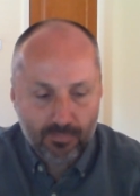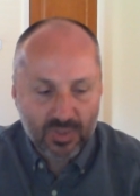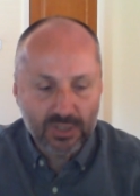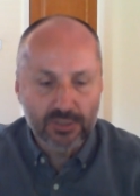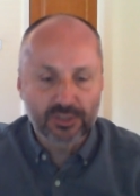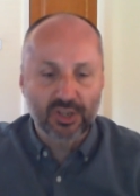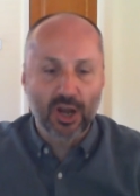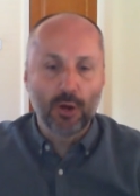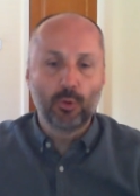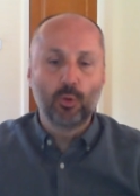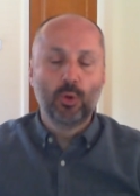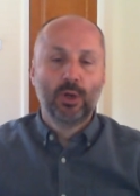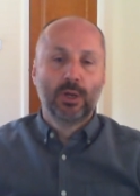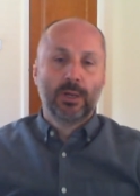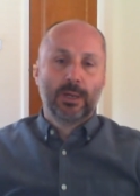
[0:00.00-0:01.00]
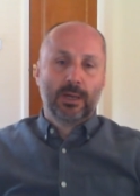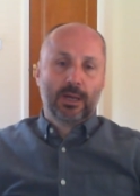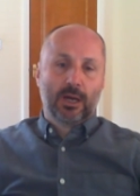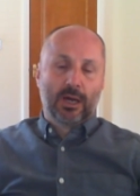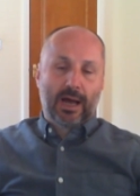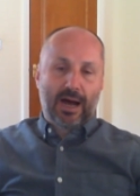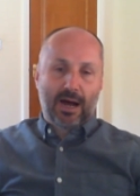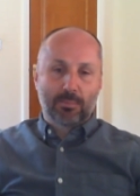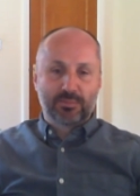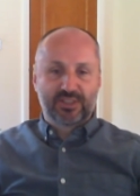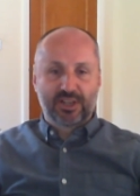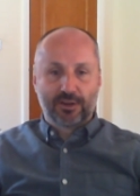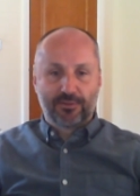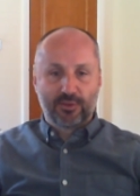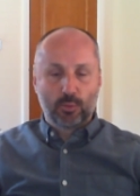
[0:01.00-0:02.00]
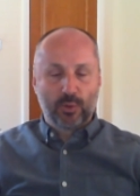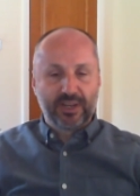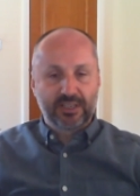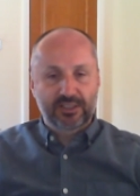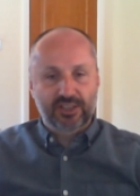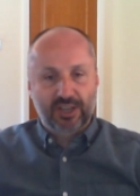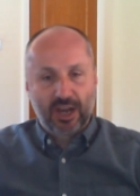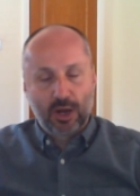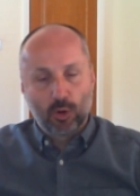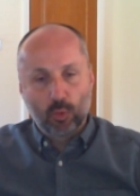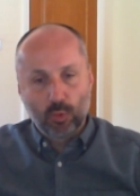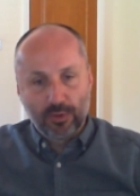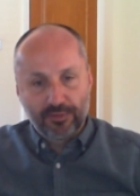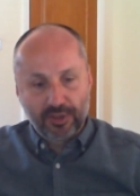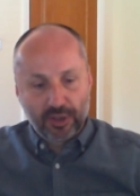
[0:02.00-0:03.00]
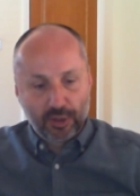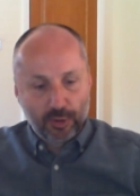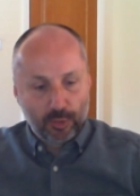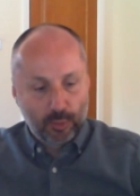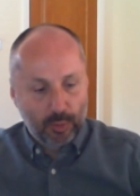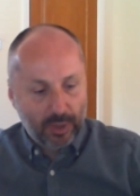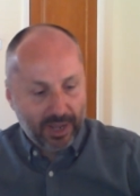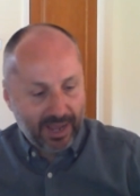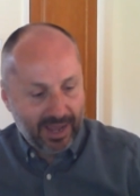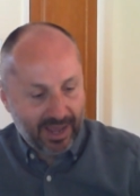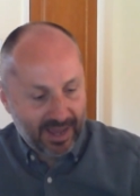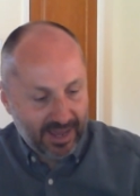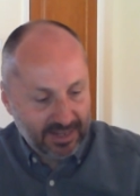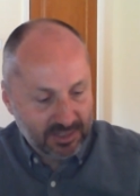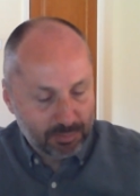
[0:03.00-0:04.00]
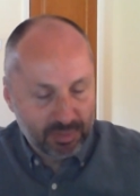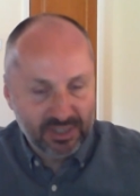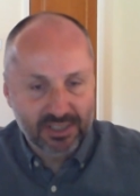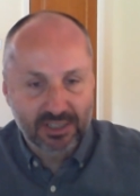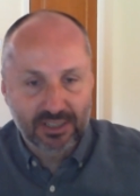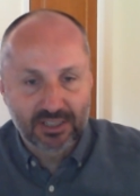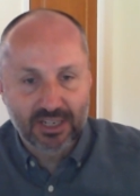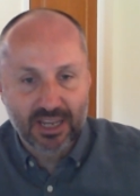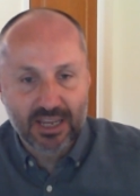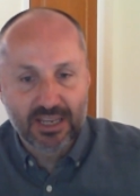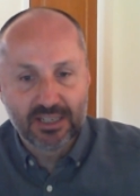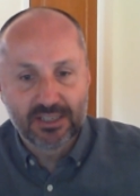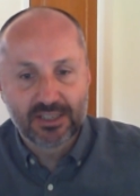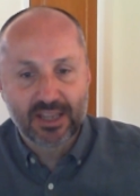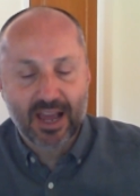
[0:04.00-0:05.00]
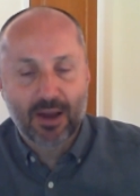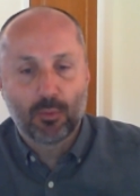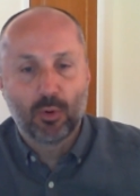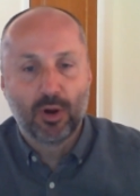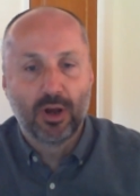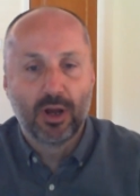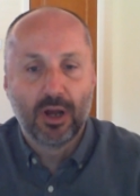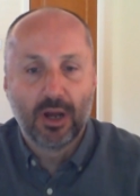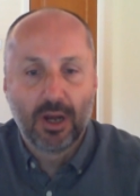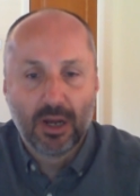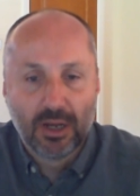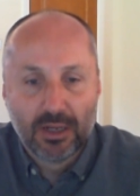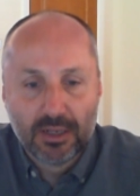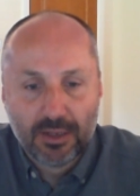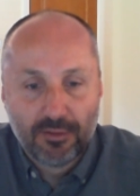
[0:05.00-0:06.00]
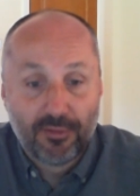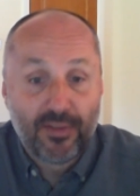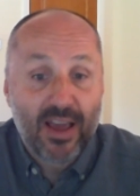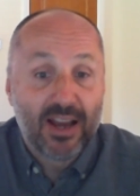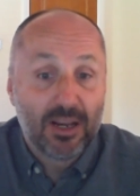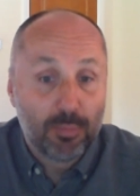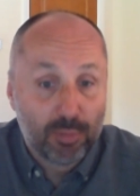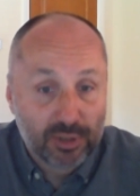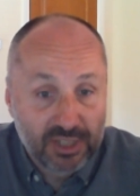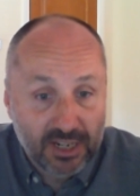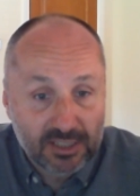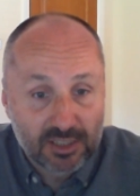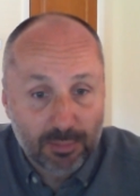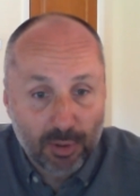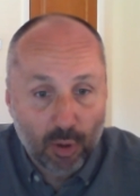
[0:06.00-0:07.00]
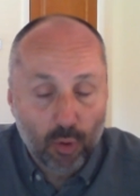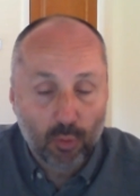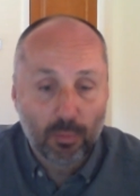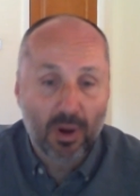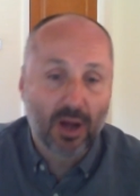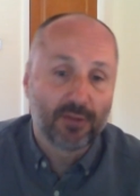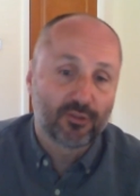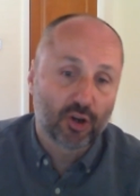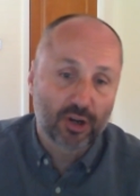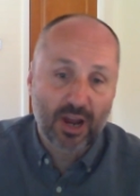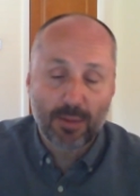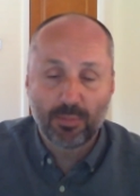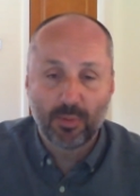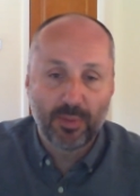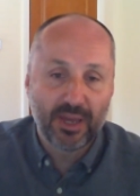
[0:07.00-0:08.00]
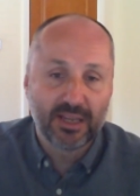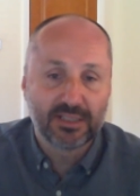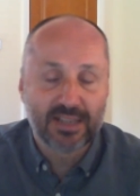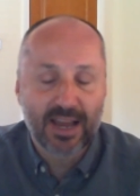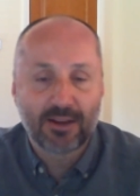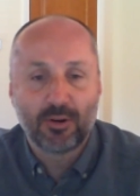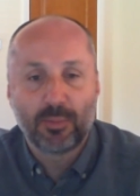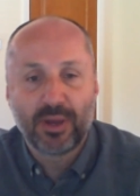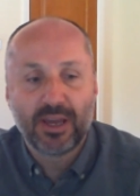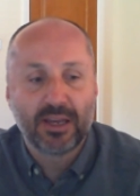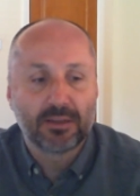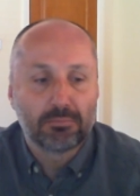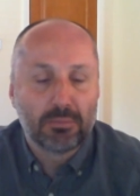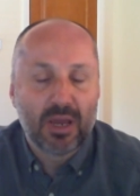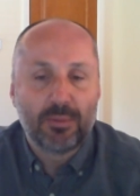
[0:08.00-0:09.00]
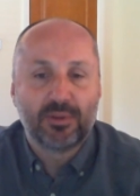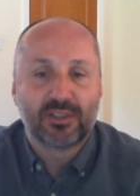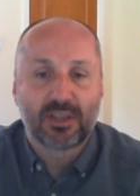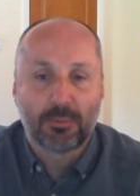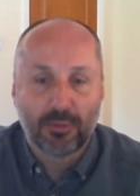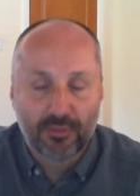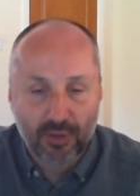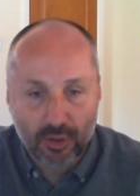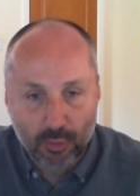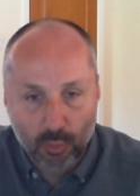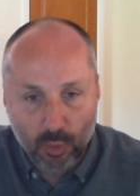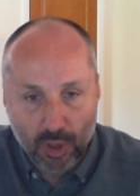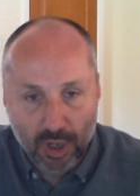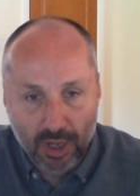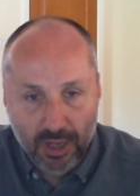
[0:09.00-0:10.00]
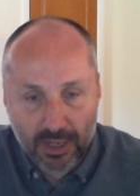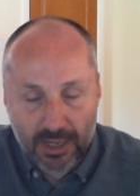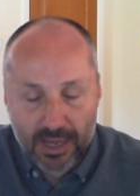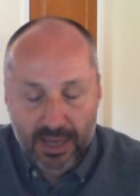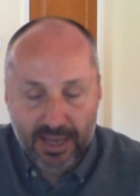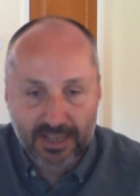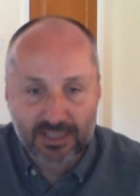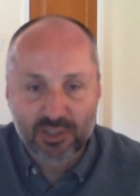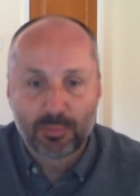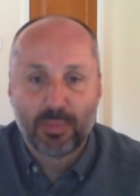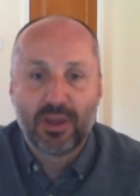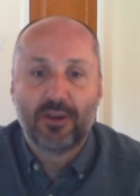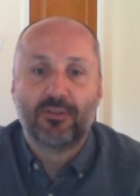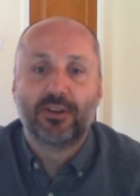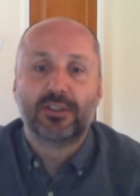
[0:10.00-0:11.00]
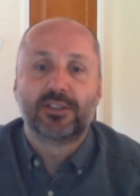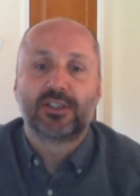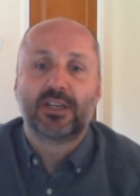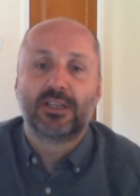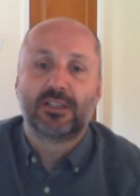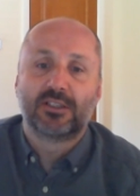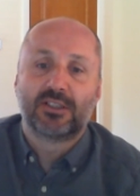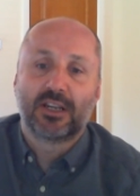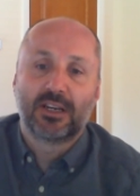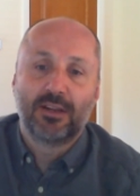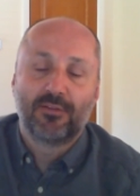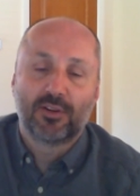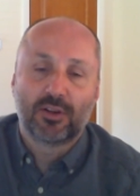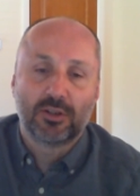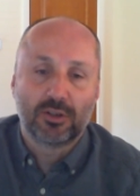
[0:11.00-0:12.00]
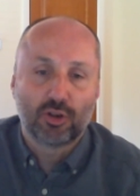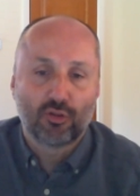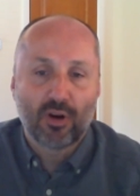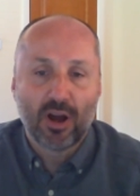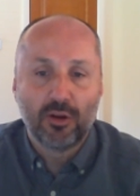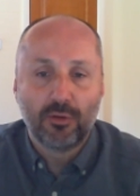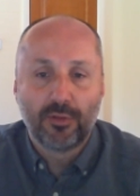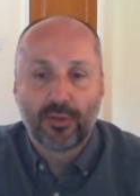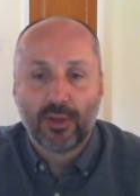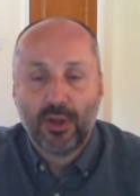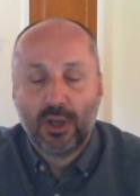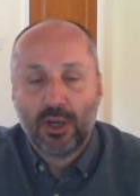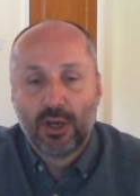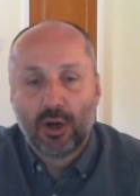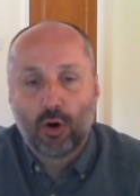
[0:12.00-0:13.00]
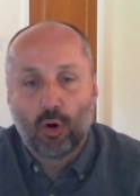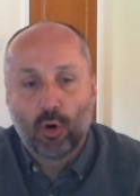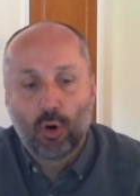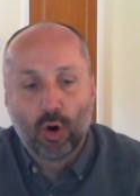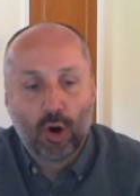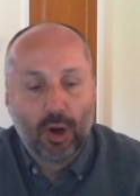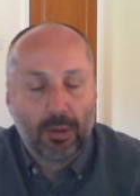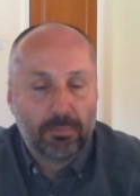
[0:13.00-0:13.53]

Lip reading: So up until a few weeks ago, all of you had businesses that were fairly predictable, might have gone up a bit, down a bit. Maybe some of you were experiencing significant growth or